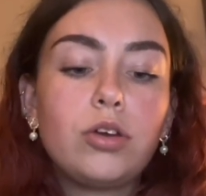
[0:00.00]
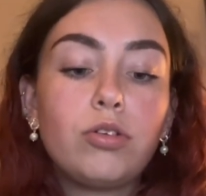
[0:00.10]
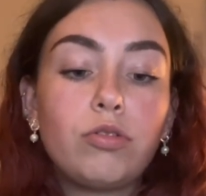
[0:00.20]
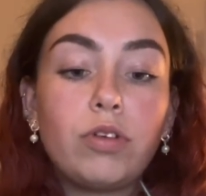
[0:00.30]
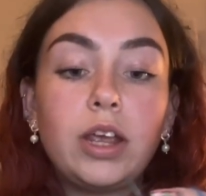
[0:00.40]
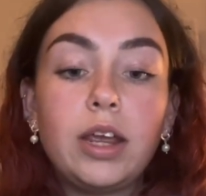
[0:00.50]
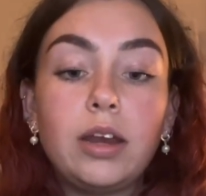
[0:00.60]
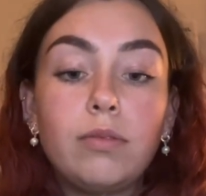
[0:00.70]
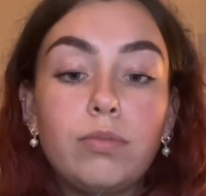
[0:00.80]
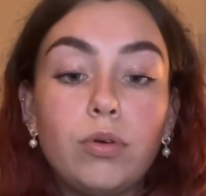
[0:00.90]

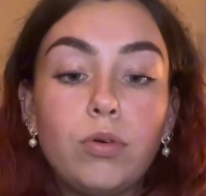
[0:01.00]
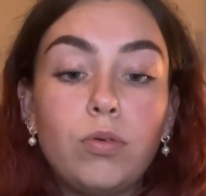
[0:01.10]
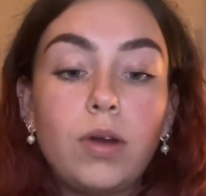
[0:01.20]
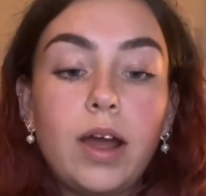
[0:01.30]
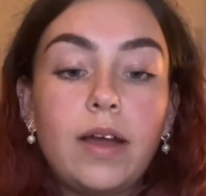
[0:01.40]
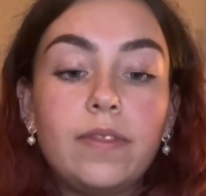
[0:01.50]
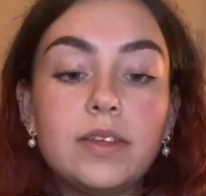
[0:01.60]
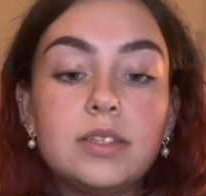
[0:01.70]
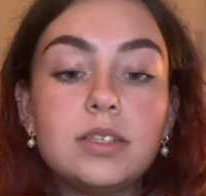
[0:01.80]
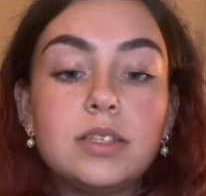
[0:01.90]
green ball and
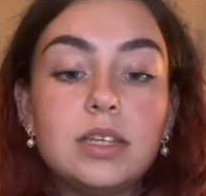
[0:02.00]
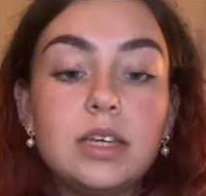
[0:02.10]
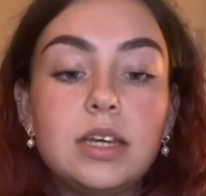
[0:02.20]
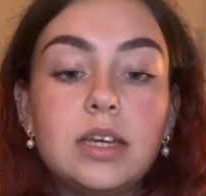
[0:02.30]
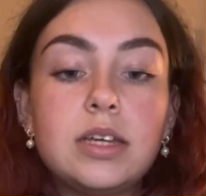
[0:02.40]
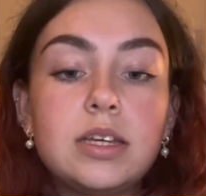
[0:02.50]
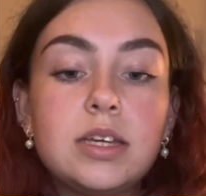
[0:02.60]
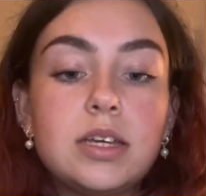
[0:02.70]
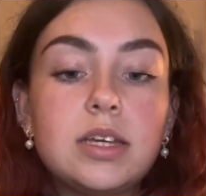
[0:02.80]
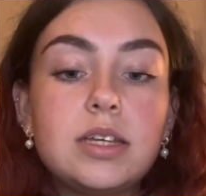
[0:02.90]
this is the
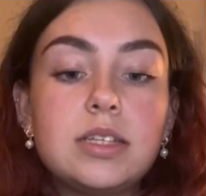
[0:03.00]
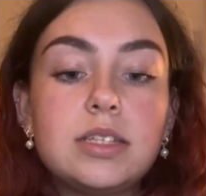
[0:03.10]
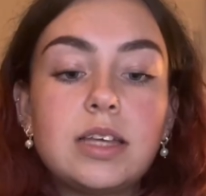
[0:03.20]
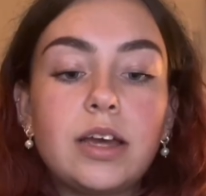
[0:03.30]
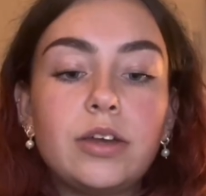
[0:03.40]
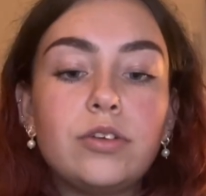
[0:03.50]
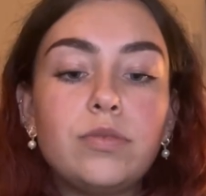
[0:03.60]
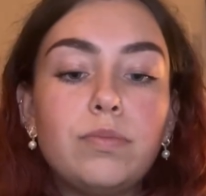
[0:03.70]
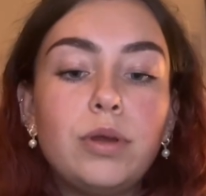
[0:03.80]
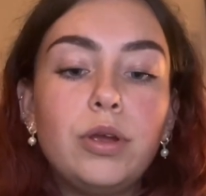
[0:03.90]
second
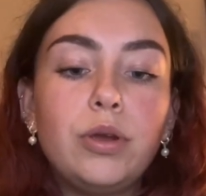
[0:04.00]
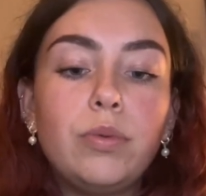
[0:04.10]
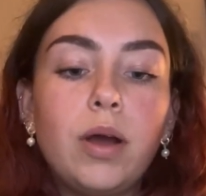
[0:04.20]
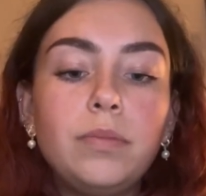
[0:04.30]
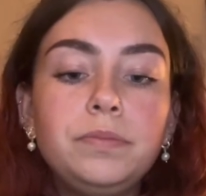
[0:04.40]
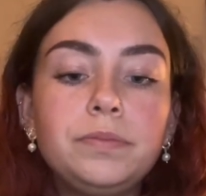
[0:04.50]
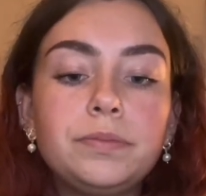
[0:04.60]
blue one.